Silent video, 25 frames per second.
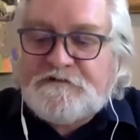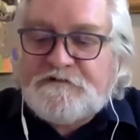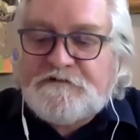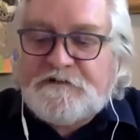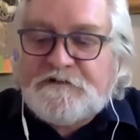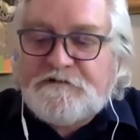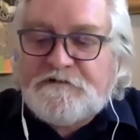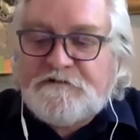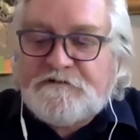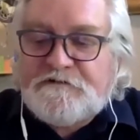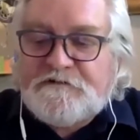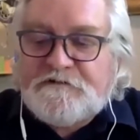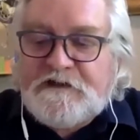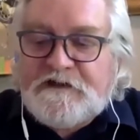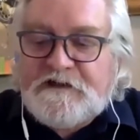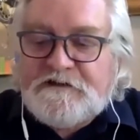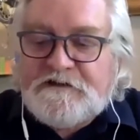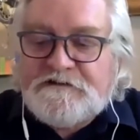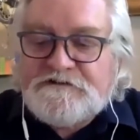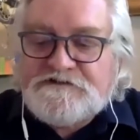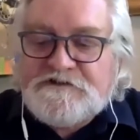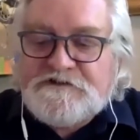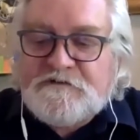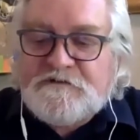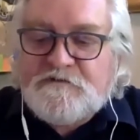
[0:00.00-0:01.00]
a thing on the
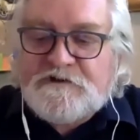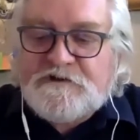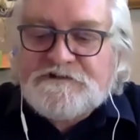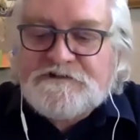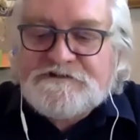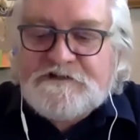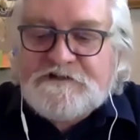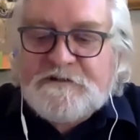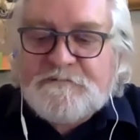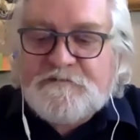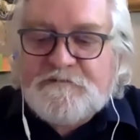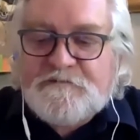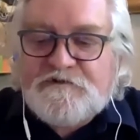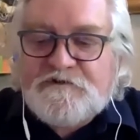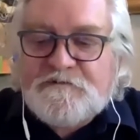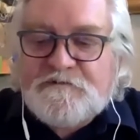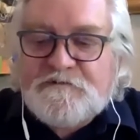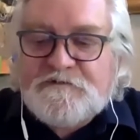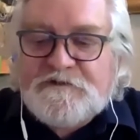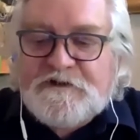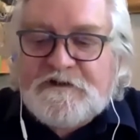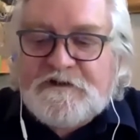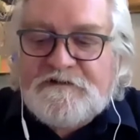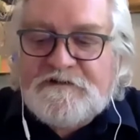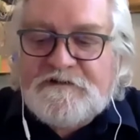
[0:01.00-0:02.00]
energy WhatsApp
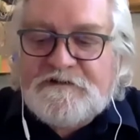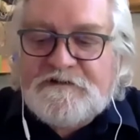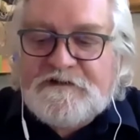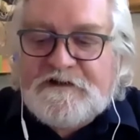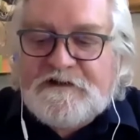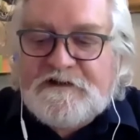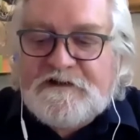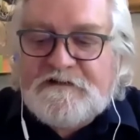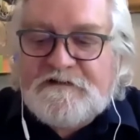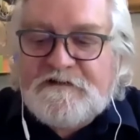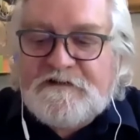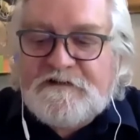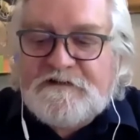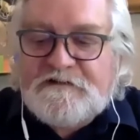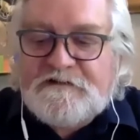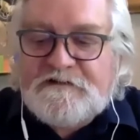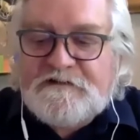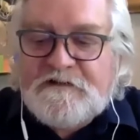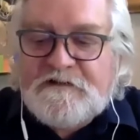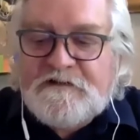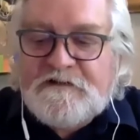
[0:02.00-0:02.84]
group the other day that